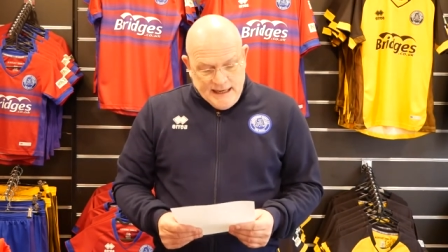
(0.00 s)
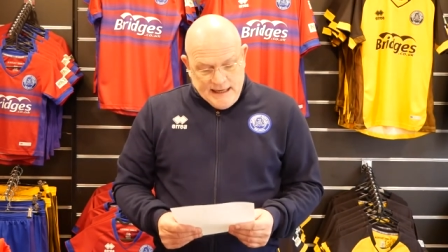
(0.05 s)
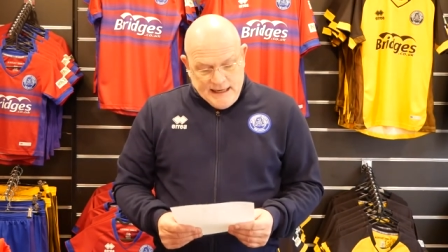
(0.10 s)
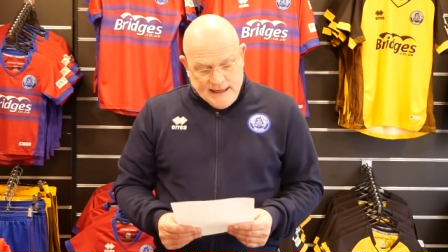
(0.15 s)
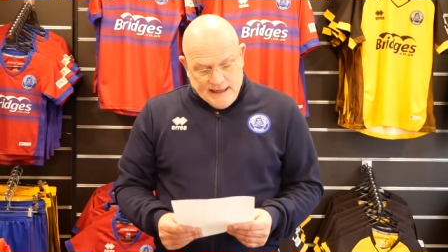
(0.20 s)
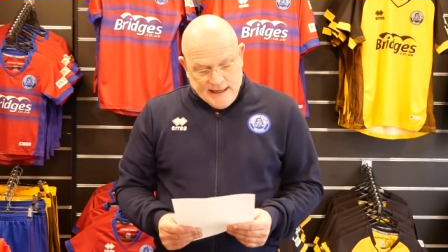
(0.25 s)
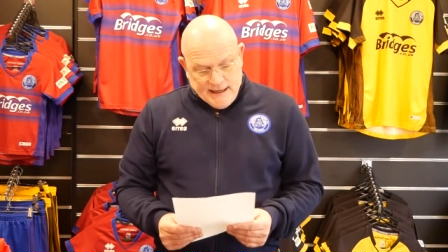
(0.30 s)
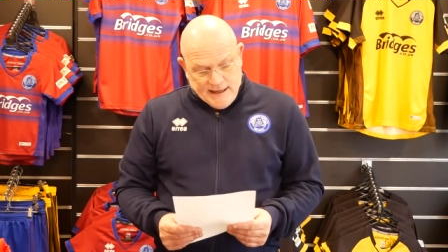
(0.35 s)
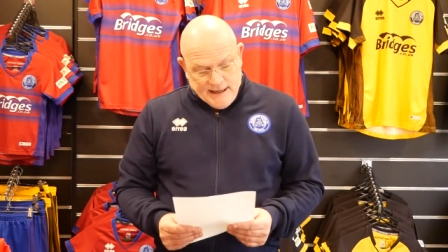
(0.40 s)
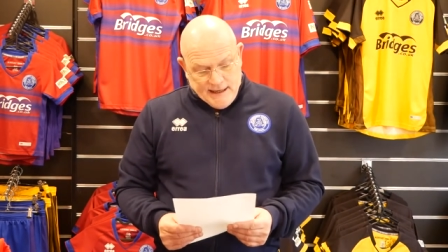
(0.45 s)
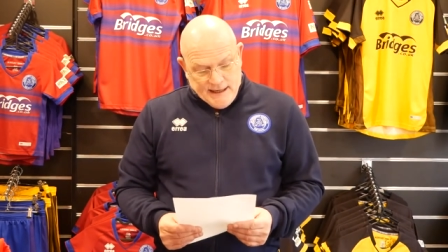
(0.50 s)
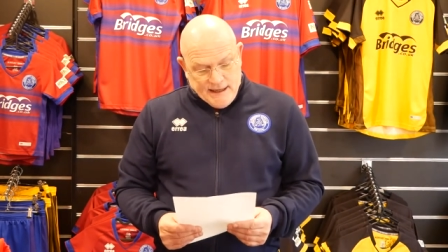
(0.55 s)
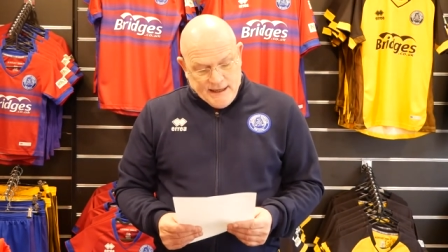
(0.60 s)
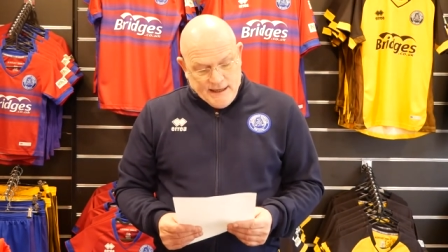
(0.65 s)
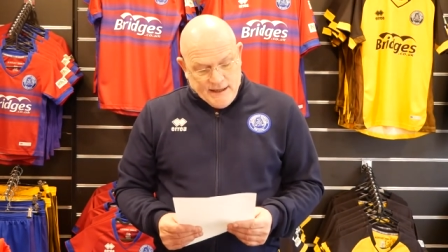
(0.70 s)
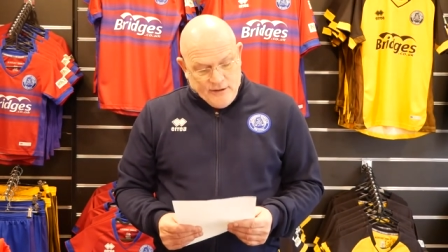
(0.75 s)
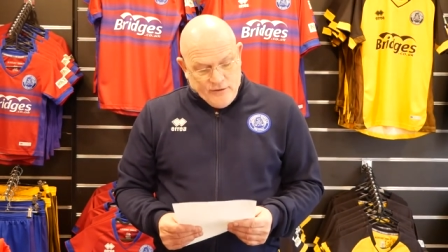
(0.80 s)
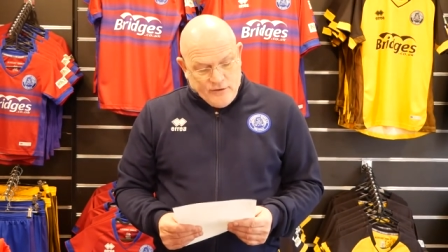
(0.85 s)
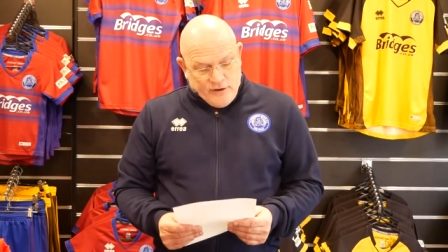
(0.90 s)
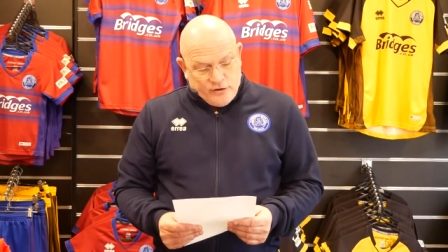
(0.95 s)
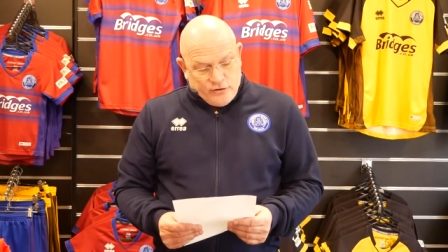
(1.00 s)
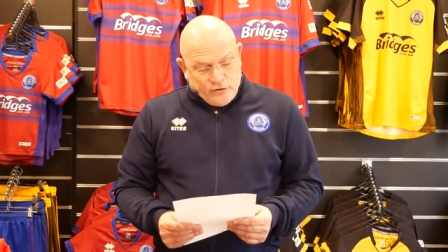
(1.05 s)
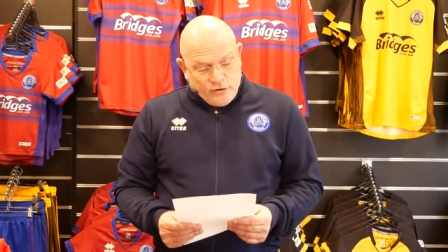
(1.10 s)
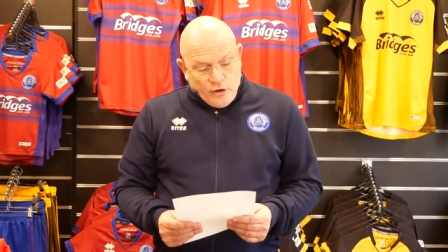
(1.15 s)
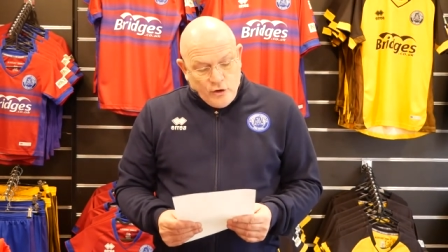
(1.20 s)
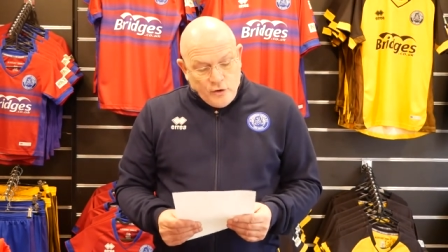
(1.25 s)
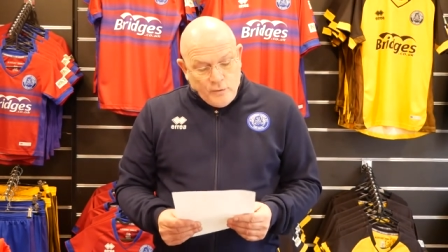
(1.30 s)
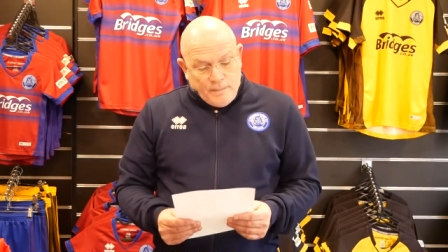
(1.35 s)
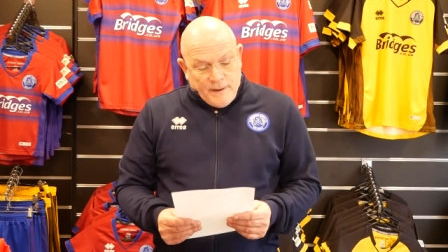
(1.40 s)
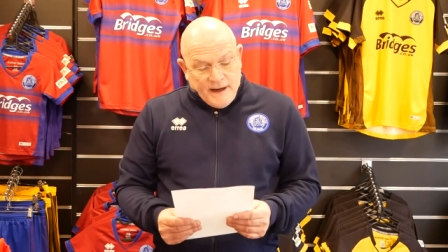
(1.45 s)
Uh, the
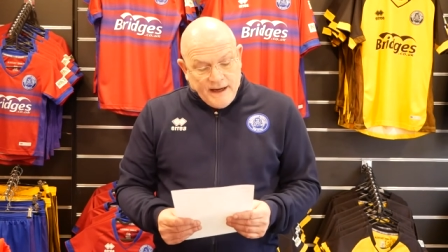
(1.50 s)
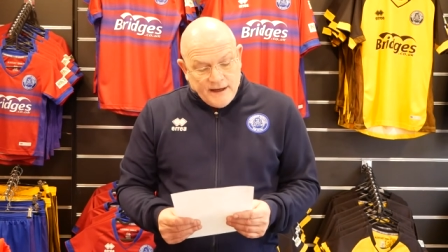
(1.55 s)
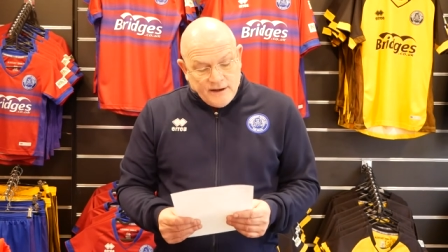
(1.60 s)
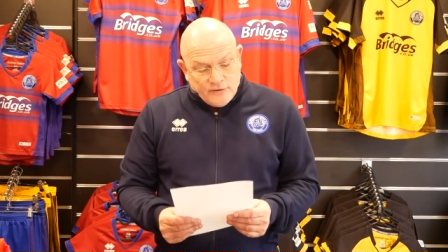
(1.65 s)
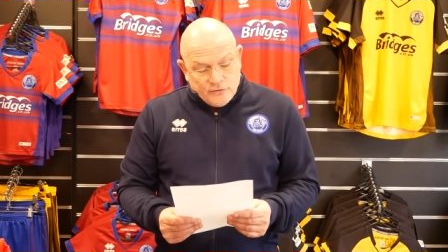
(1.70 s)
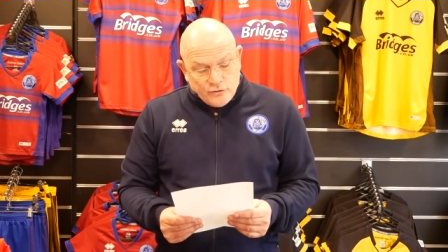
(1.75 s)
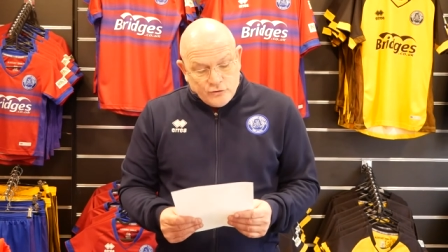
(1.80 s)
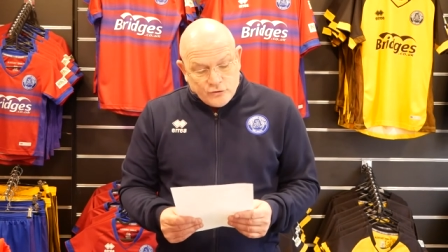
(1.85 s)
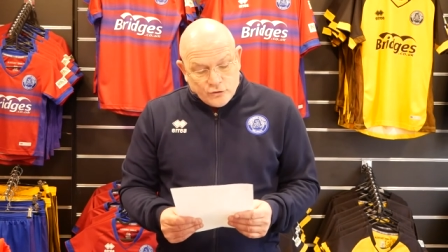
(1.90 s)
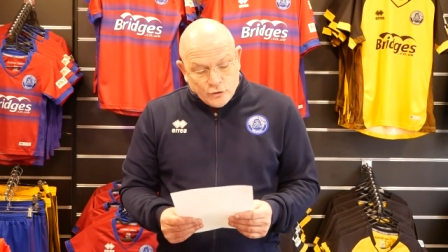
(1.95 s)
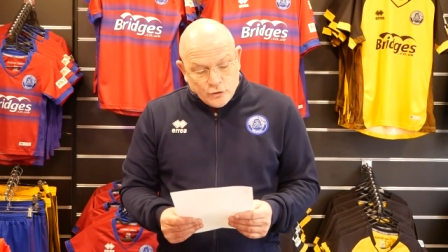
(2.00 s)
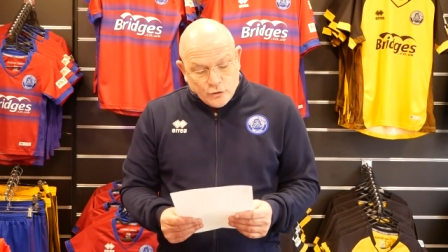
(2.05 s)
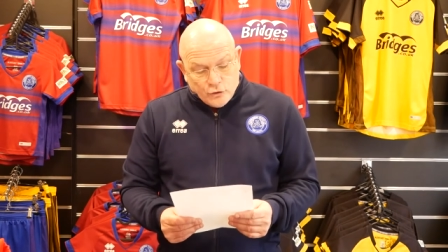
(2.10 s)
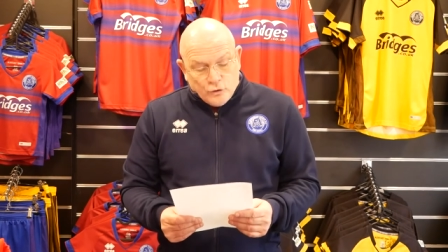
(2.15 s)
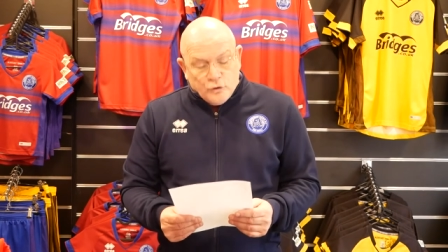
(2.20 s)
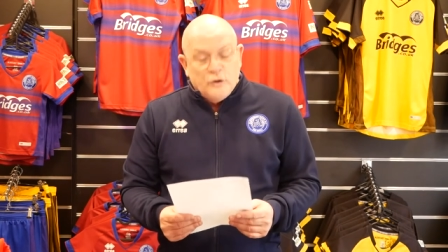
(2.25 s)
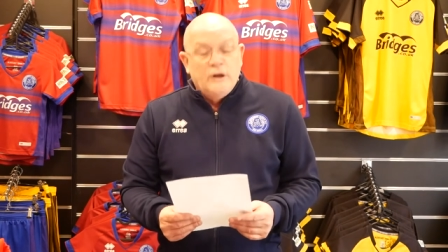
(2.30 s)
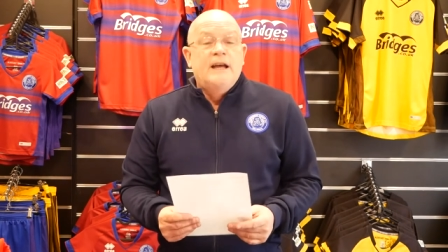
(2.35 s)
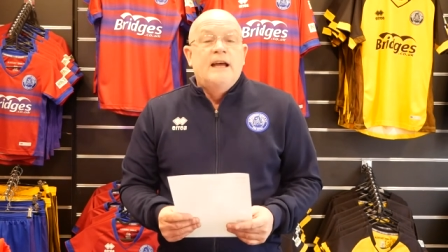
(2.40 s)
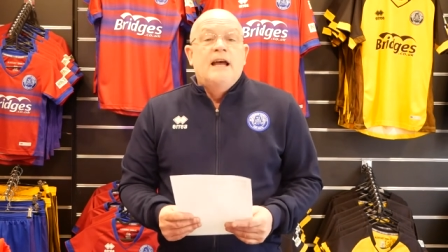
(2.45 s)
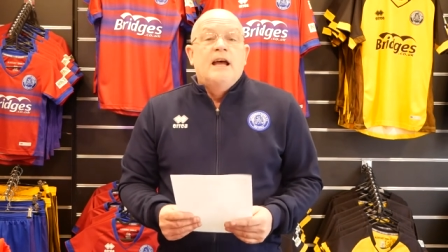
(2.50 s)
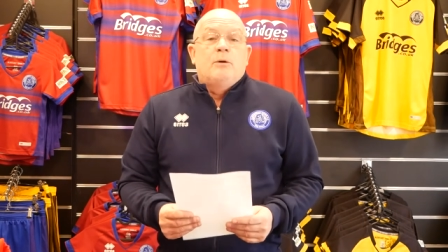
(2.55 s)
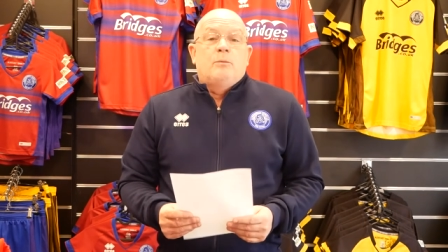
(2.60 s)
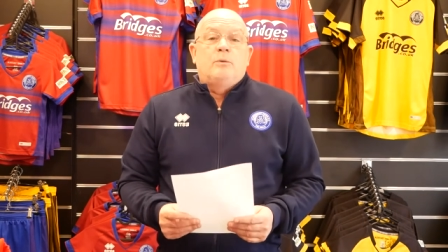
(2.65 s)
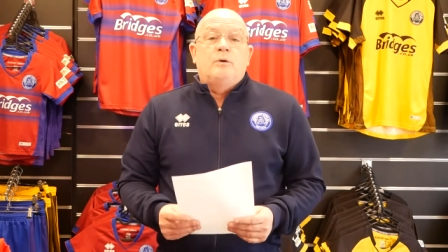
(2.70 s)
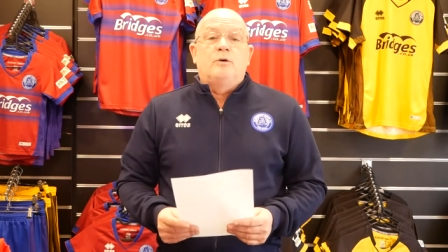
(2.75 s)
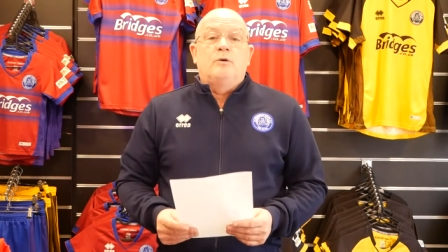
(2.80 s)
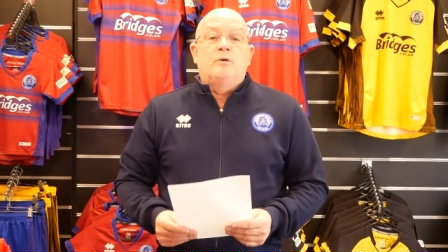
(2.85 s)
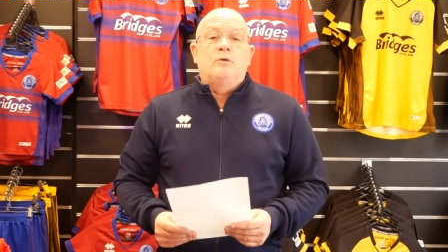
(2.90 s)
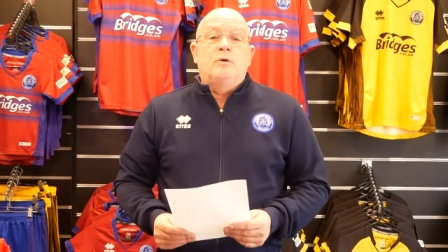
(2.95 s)
£2 draw
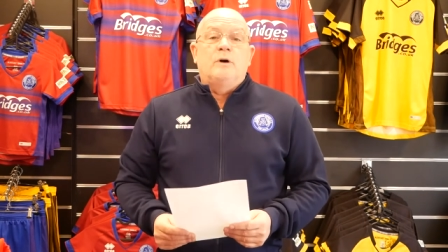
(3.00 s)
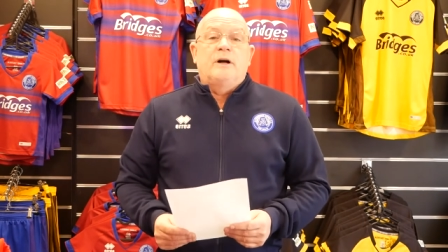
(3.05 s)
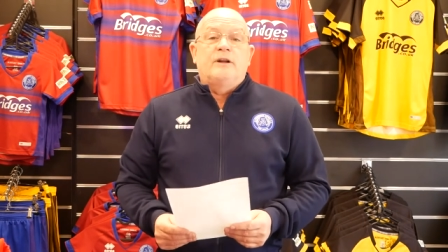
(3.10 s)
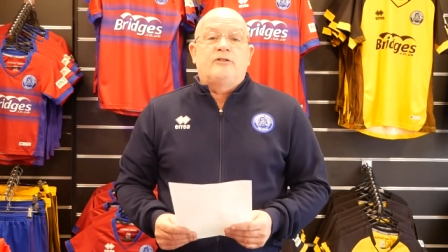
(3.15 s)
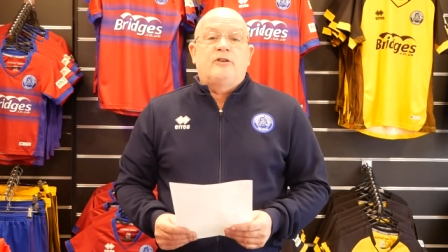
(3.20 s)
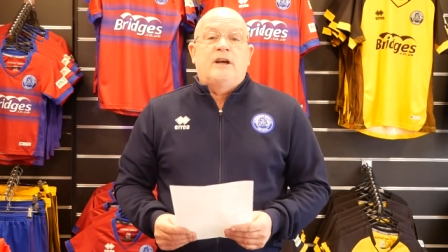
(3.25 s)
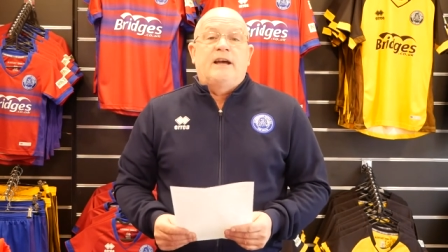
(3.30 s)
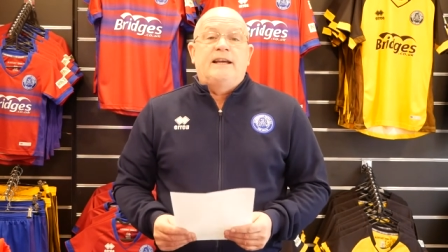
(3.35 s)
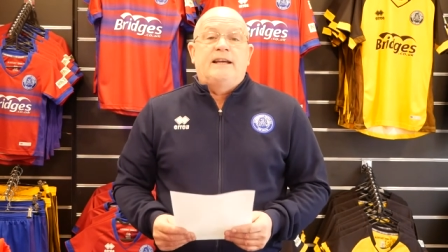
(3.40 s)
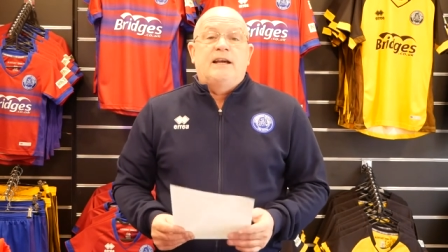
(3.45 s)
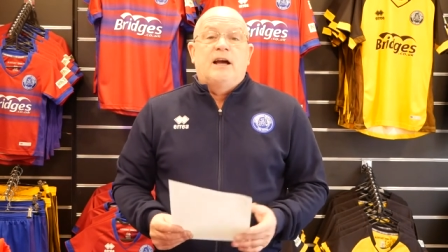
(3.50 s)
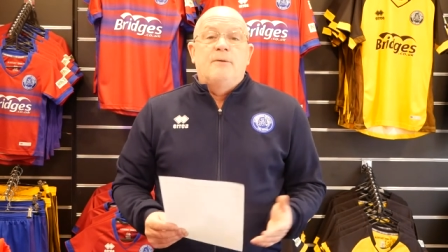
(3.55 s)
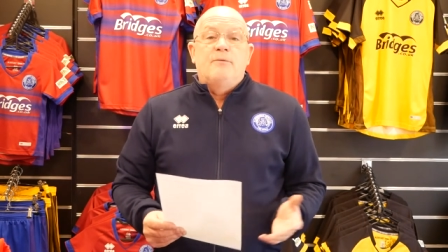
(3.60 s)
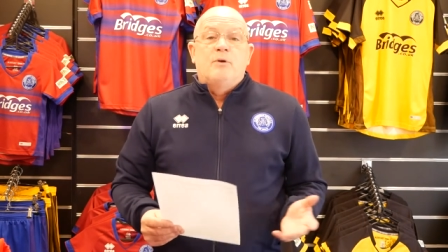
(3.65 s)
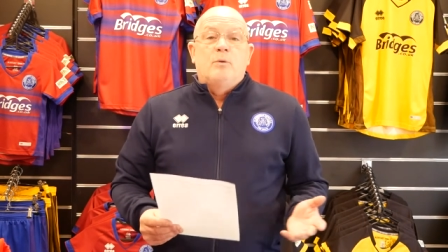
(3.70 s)
will take home,